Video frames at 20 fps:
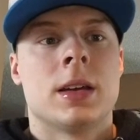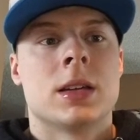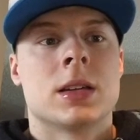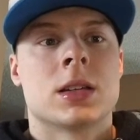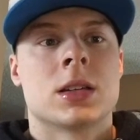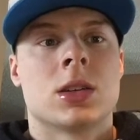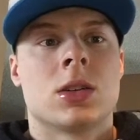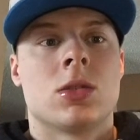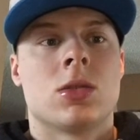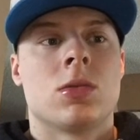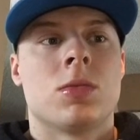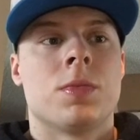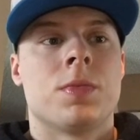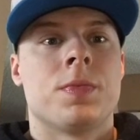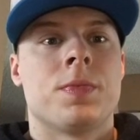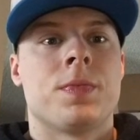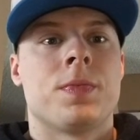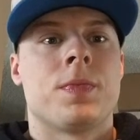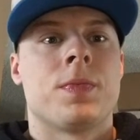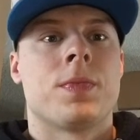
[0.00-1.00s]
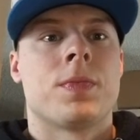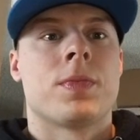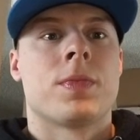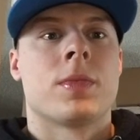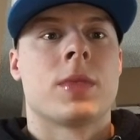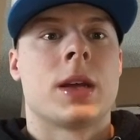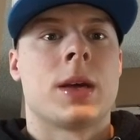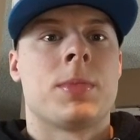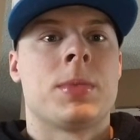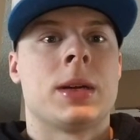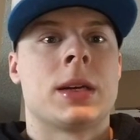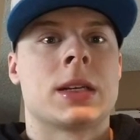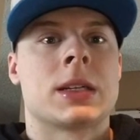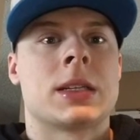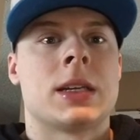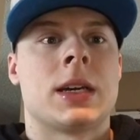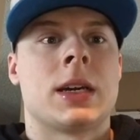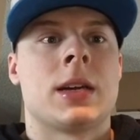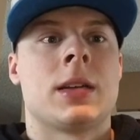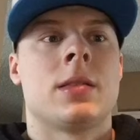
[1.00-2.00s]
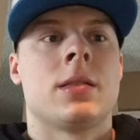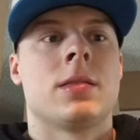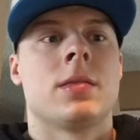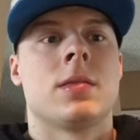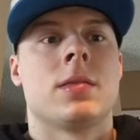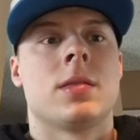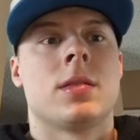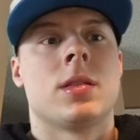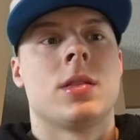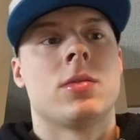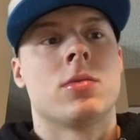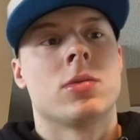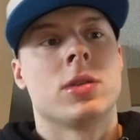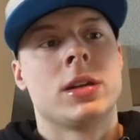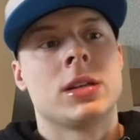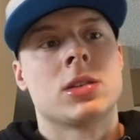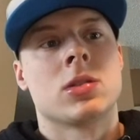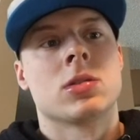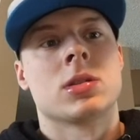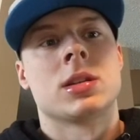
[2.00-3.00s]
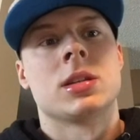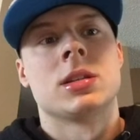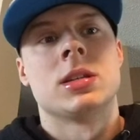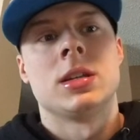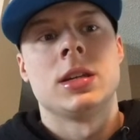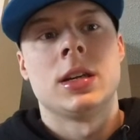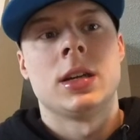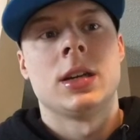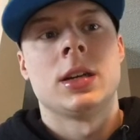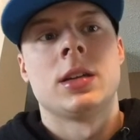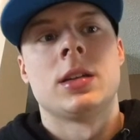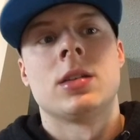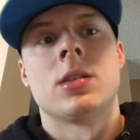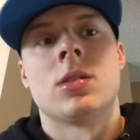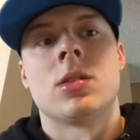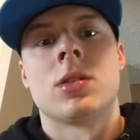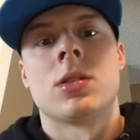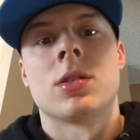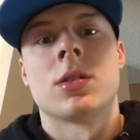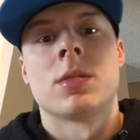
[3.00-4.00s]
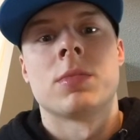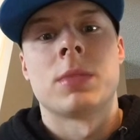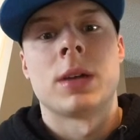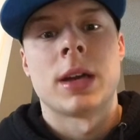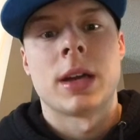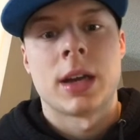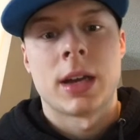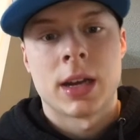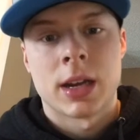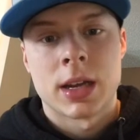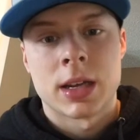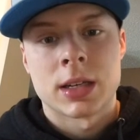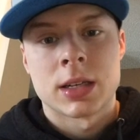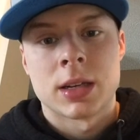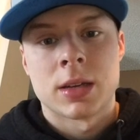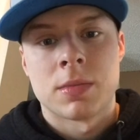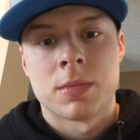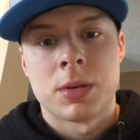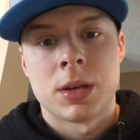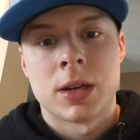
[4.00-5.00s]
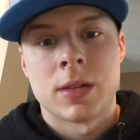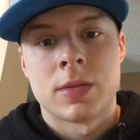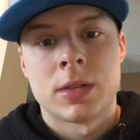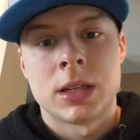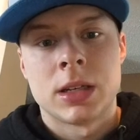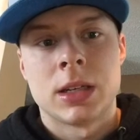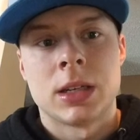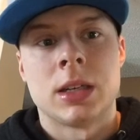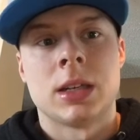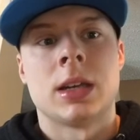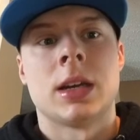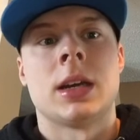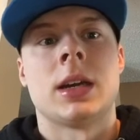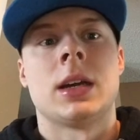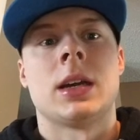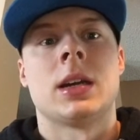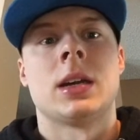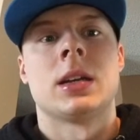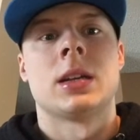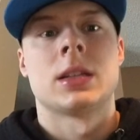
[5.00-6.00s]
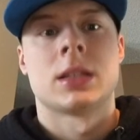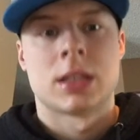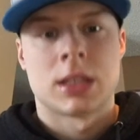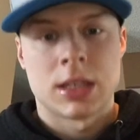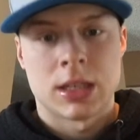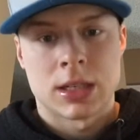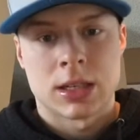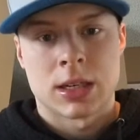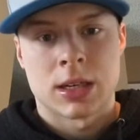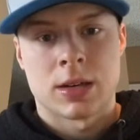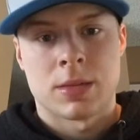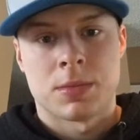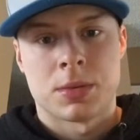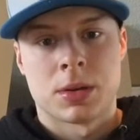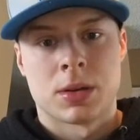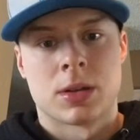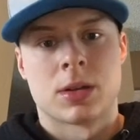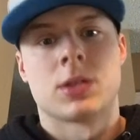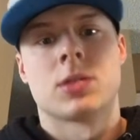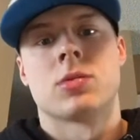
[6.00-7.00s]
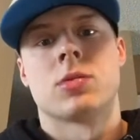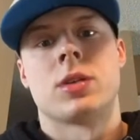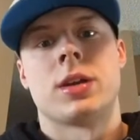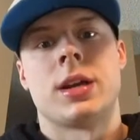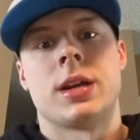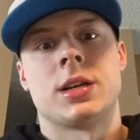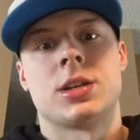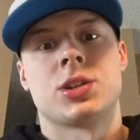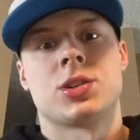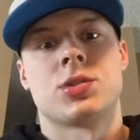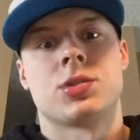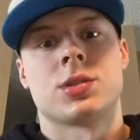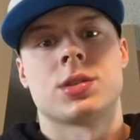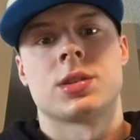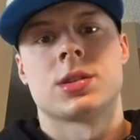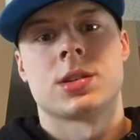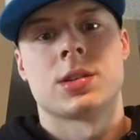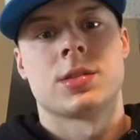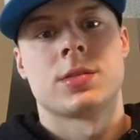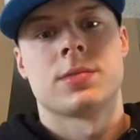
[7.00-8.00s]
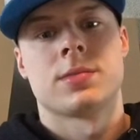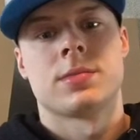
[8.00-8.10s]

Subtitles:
So, that being said, the resources needed are my NASM PFT and CSEP credentials.